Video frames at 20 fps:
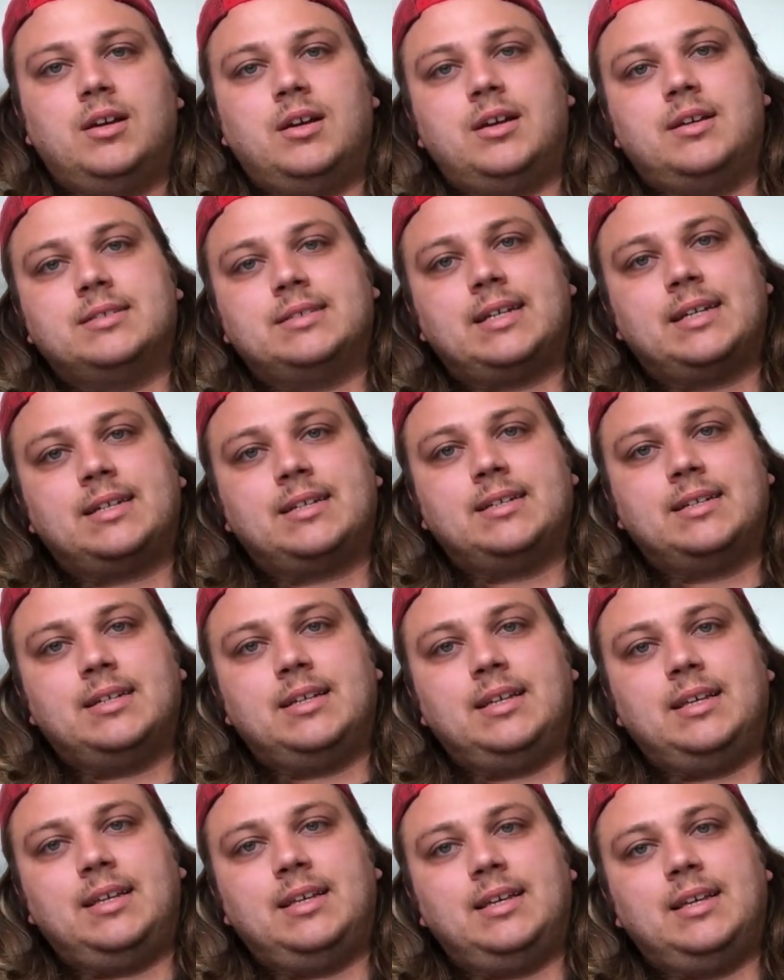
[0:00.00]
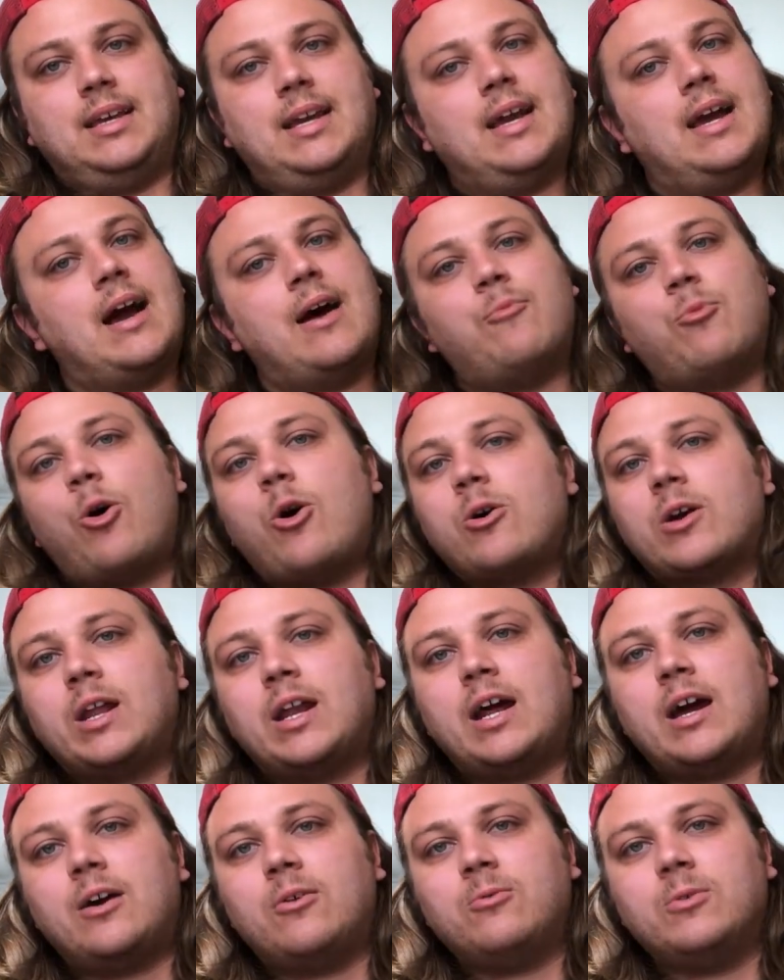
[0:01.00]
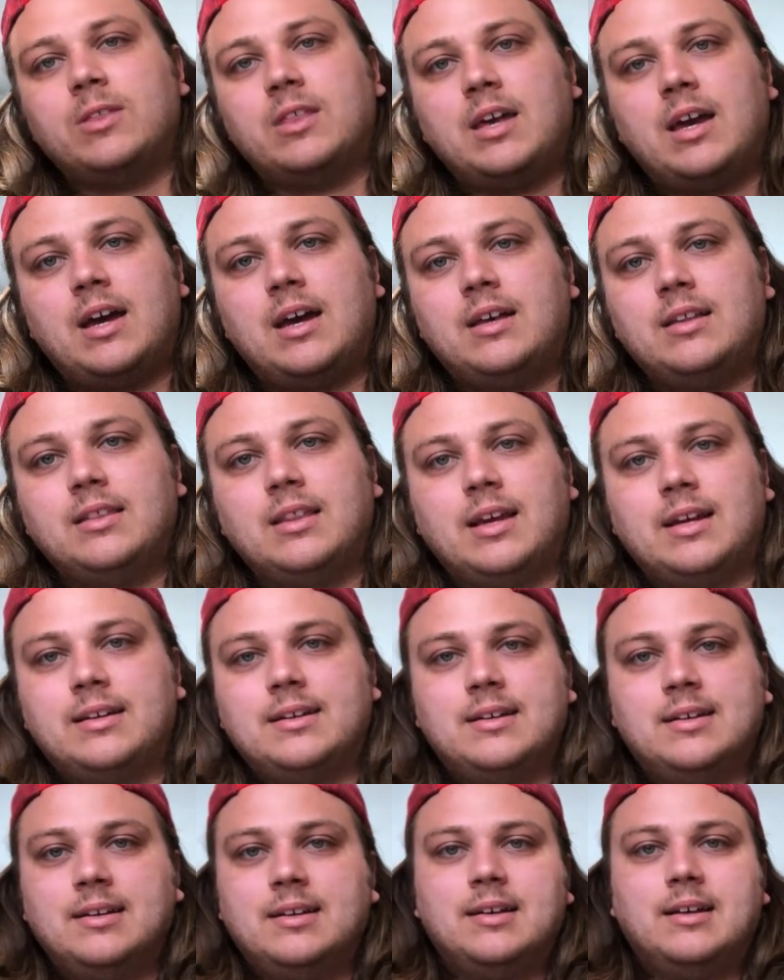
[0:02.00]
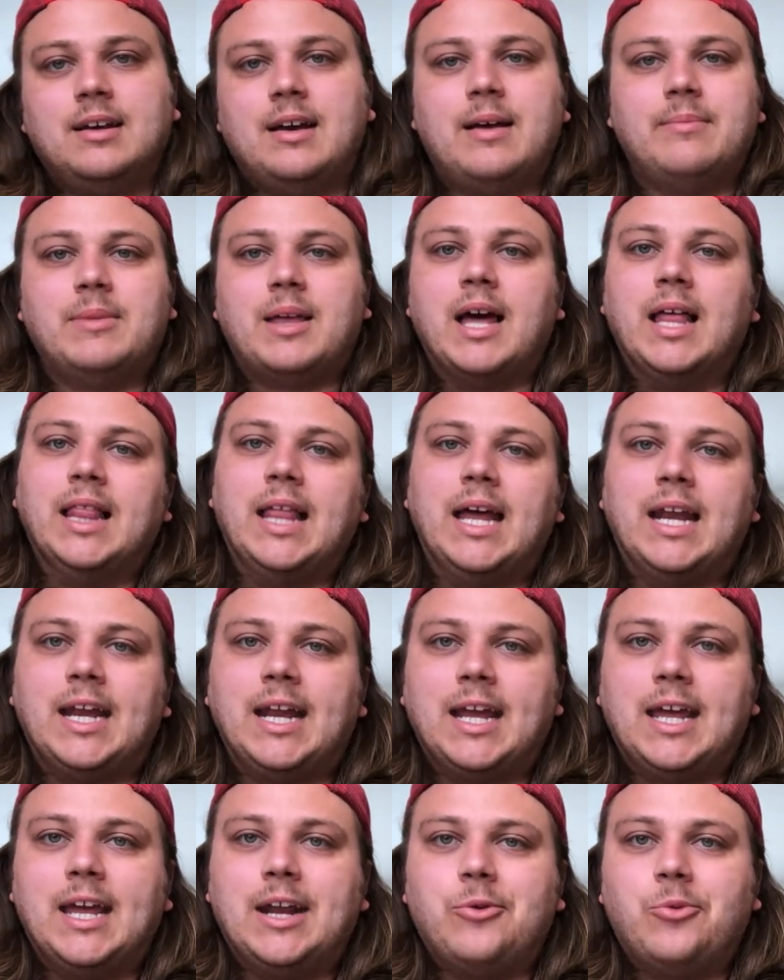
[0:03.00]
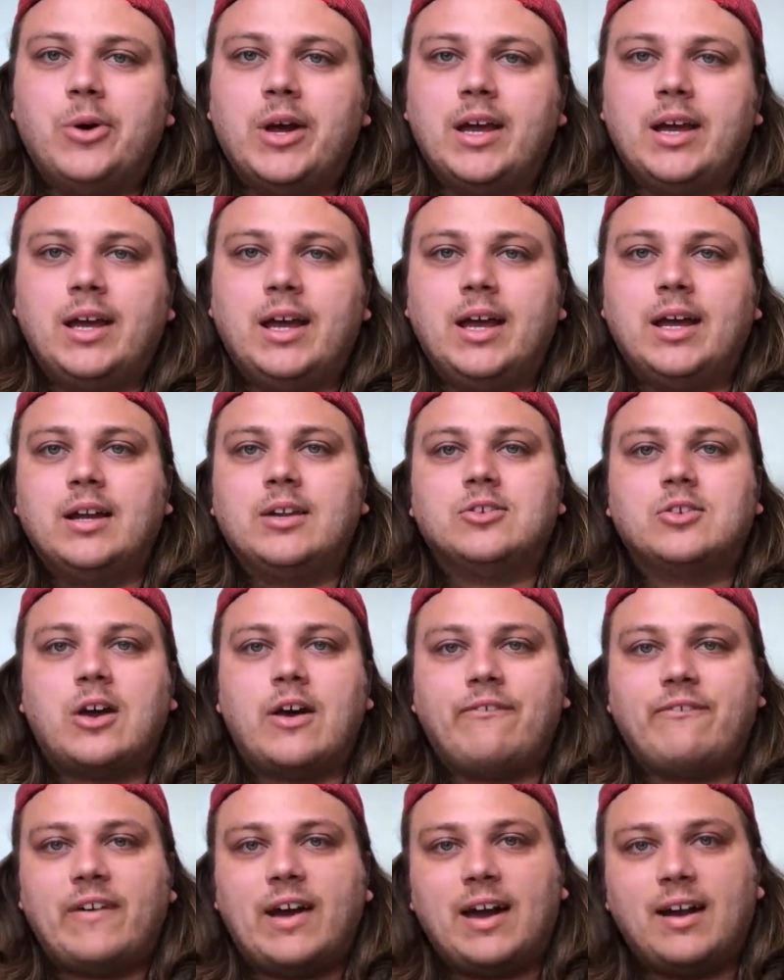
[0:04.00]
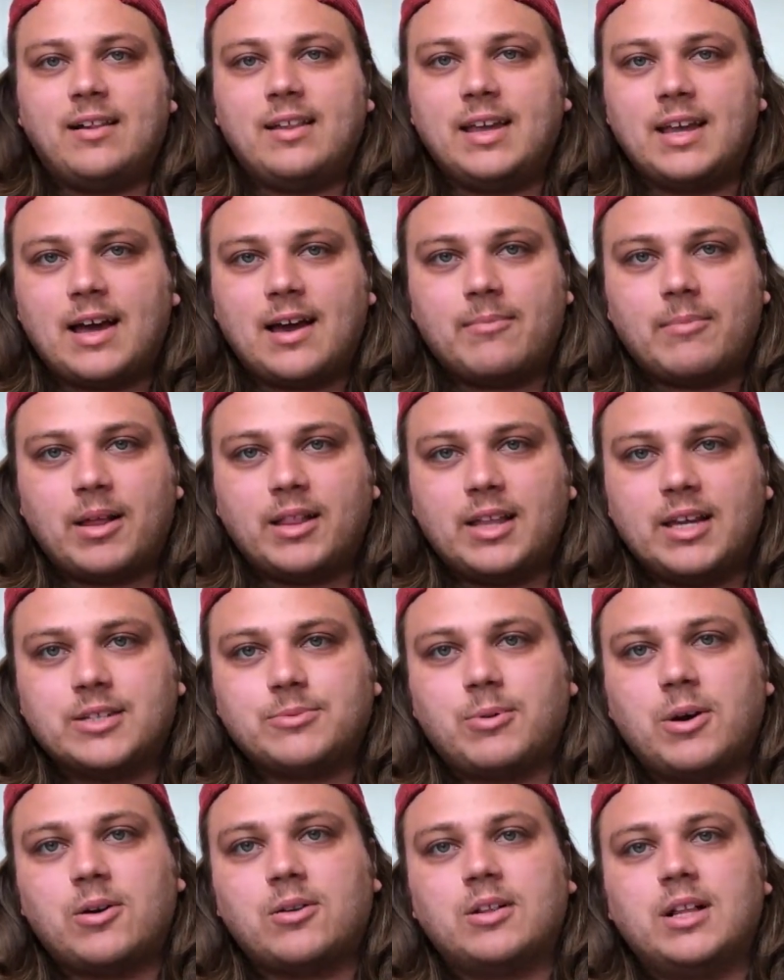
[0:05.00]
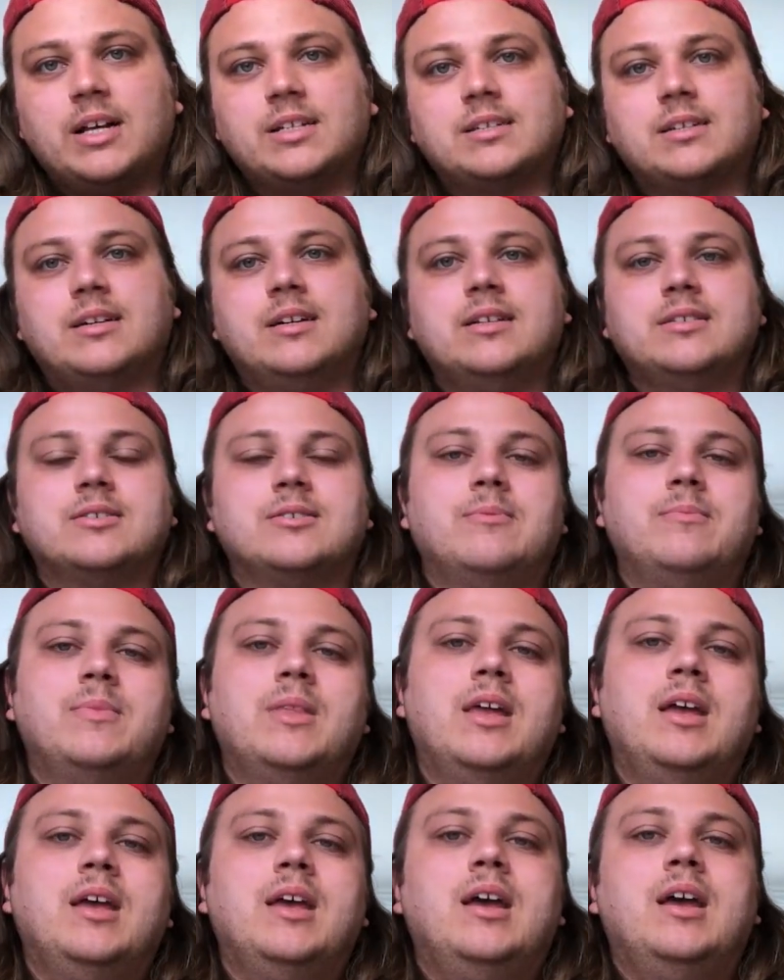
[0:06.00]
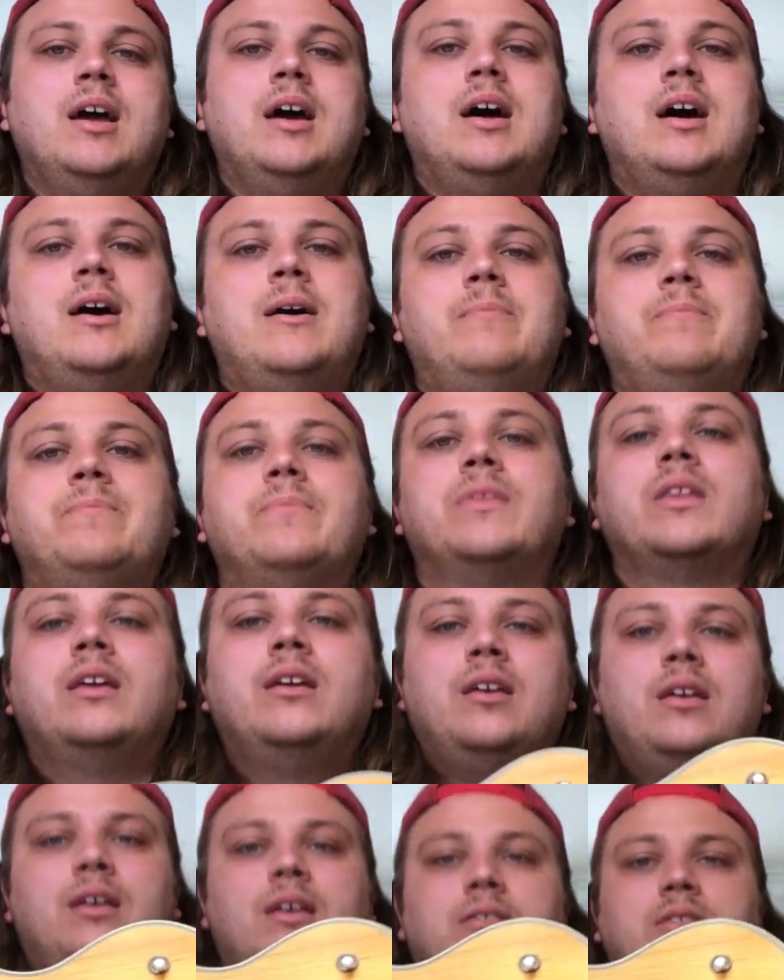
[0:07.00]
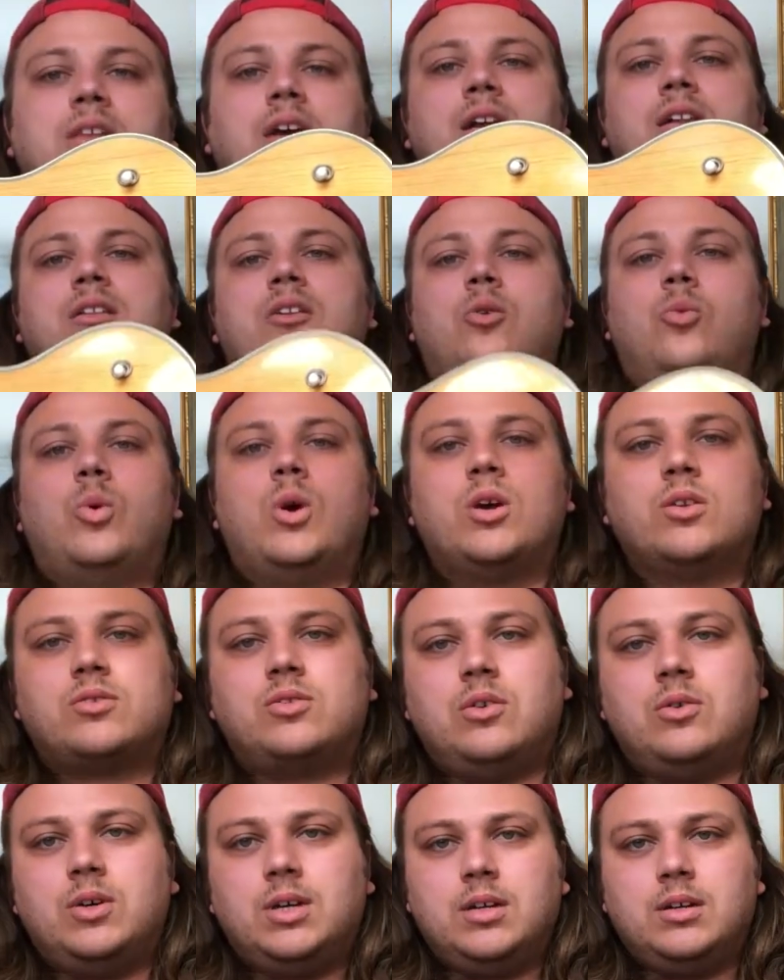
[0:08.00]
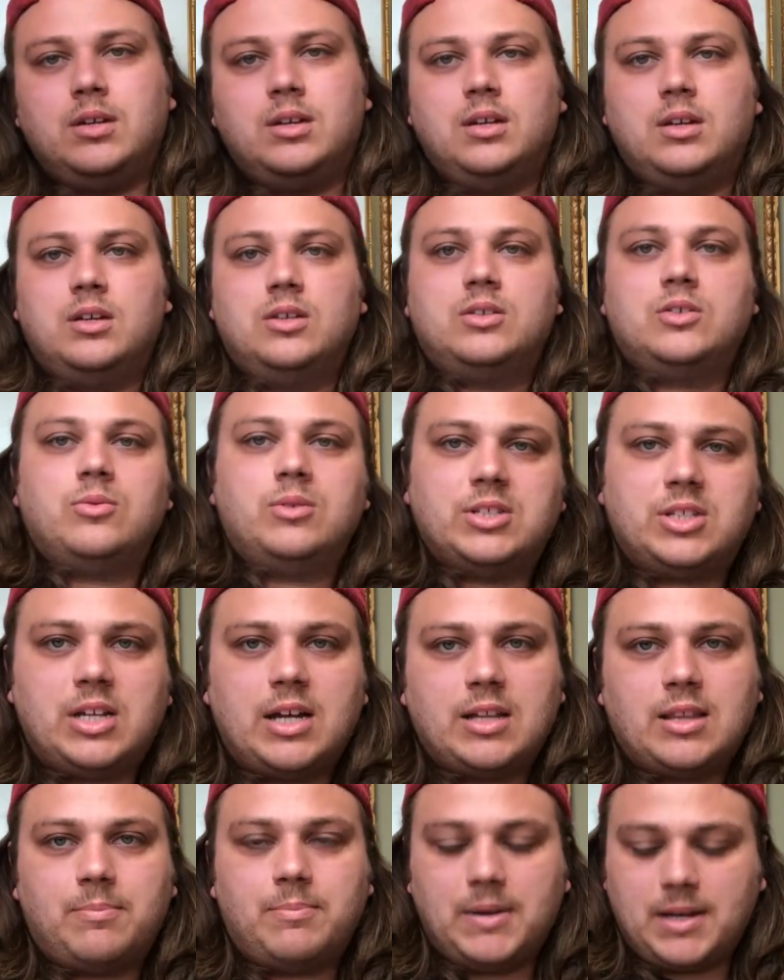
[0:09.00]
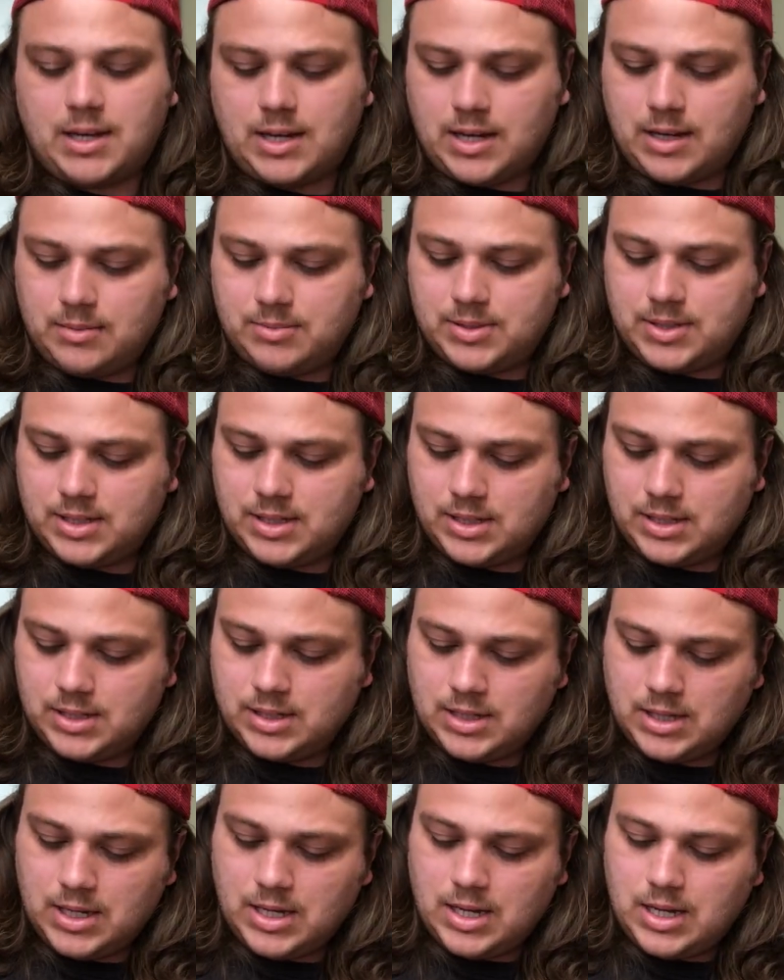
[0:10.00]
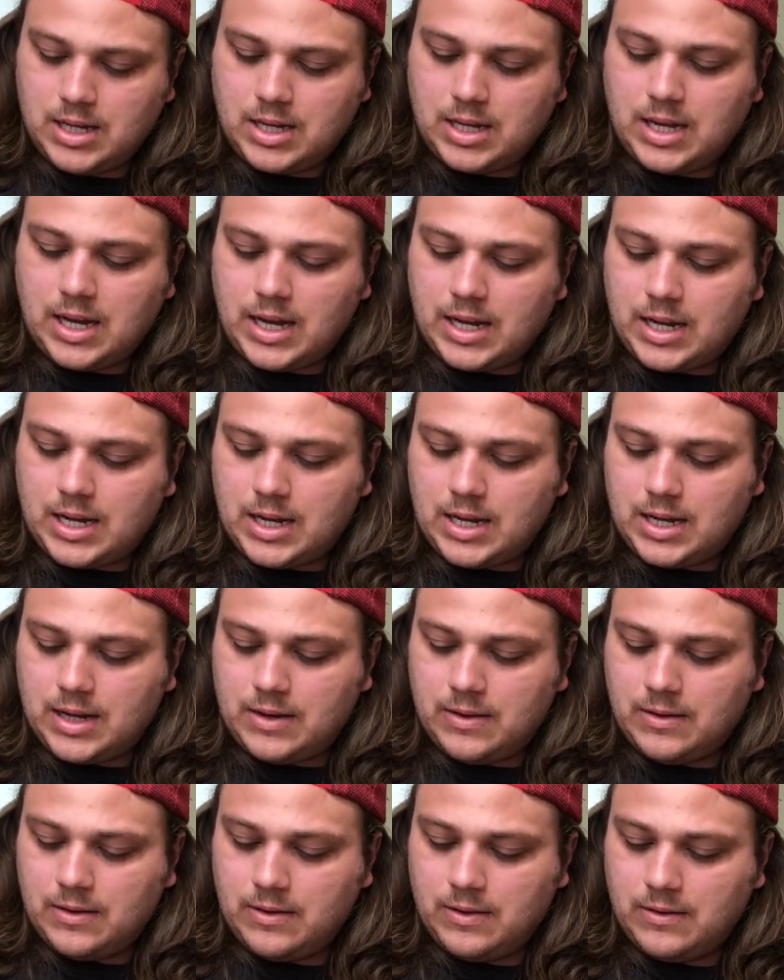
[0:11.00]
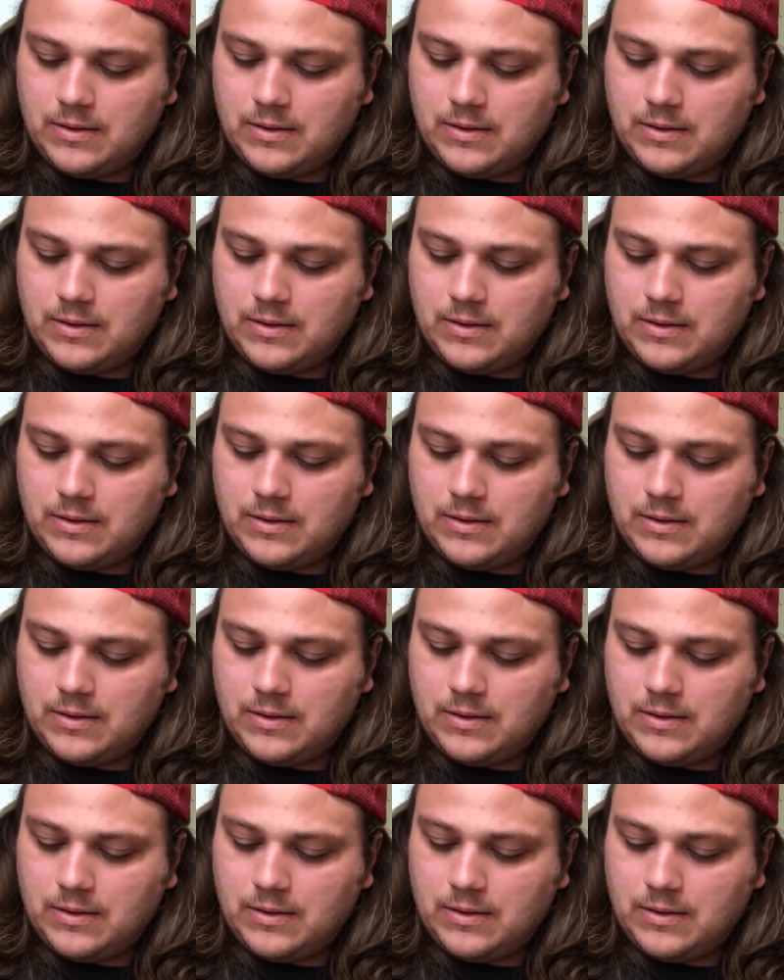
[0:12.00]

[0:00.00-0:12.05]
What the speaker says: I was like, yeah, I'm walking out with that. Like, I'm not letting it get away again. So I finally got my Les Paul Classic Custom. Done a little work to it. Switched out the pickups. Got